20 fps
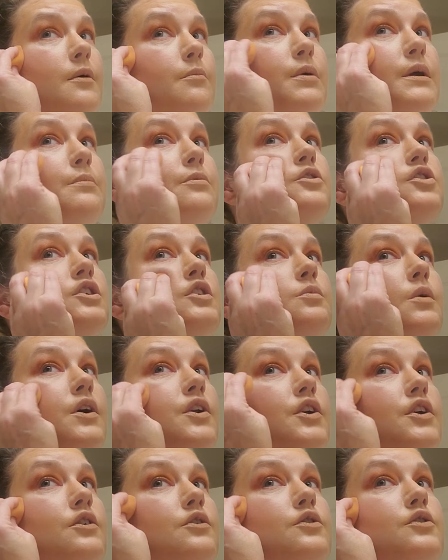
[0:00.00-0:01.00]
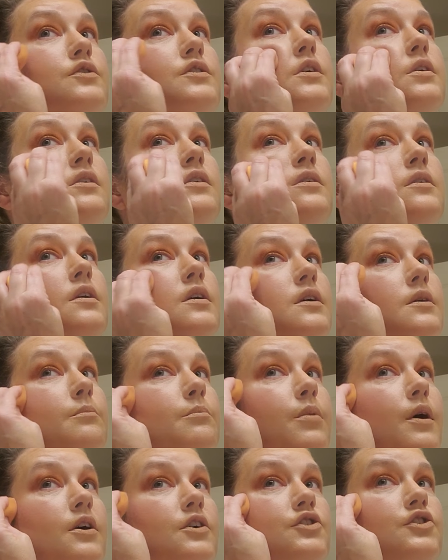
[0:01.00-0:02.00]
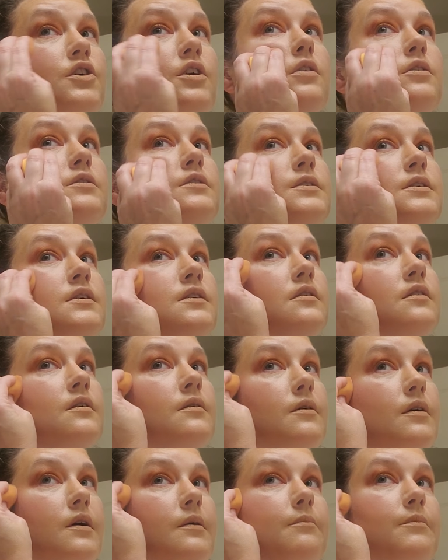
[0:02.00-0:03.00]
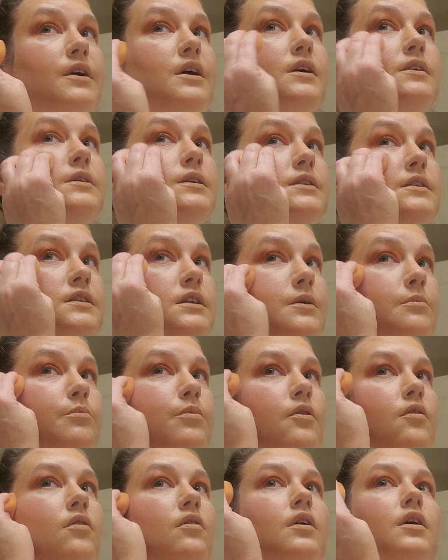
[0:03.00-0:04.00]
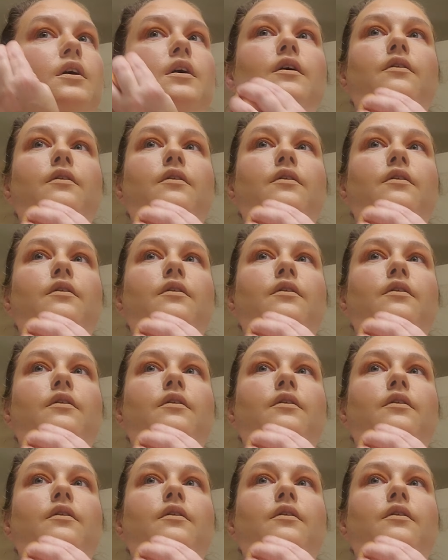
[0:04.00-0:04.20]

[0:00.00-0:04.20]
People just want to use bar charts because it's simple.